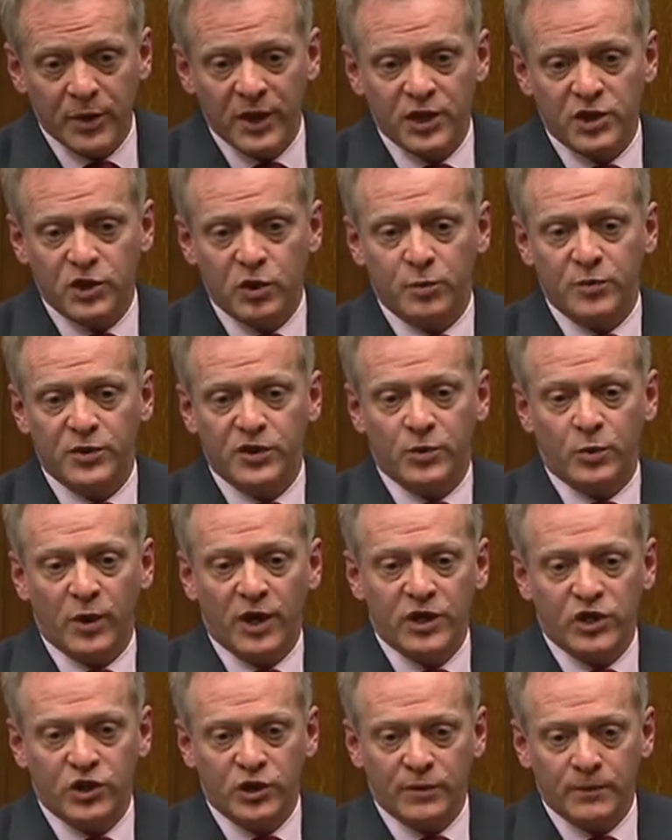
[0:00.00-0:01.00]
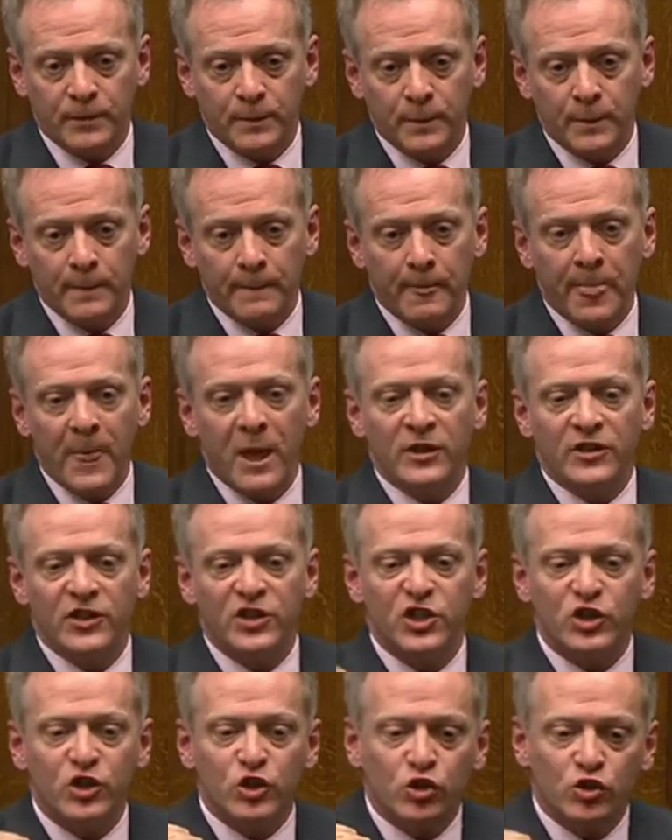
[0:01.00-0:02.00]
political persuasion
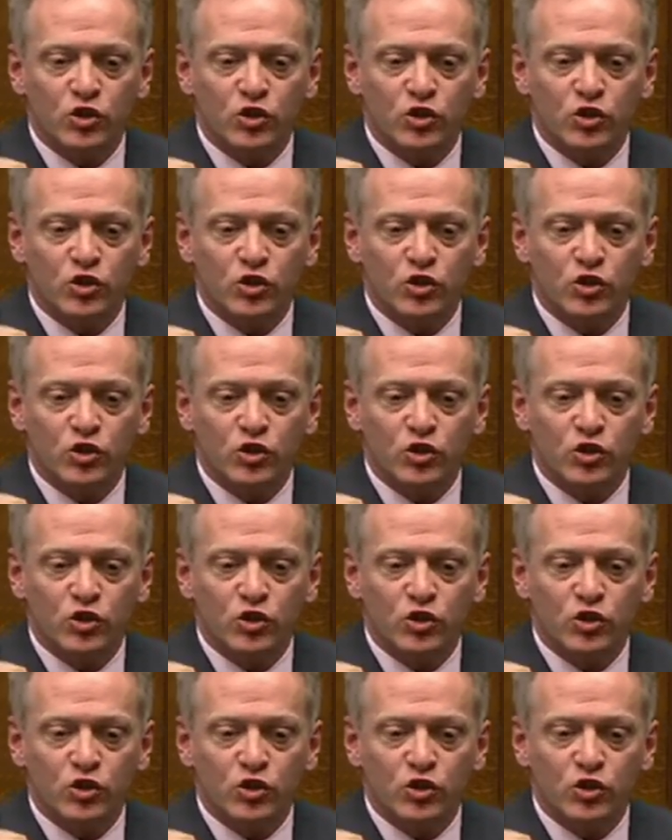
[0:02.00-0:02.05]
that is